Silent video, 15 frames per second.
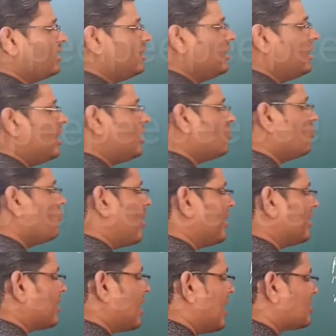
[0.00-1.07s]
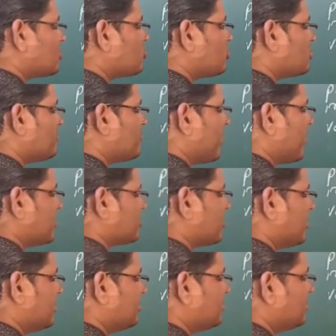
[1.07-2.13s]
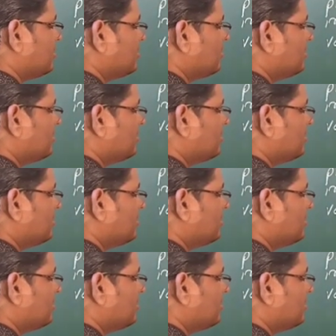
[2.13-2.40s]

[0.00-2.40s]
Here one gas is present.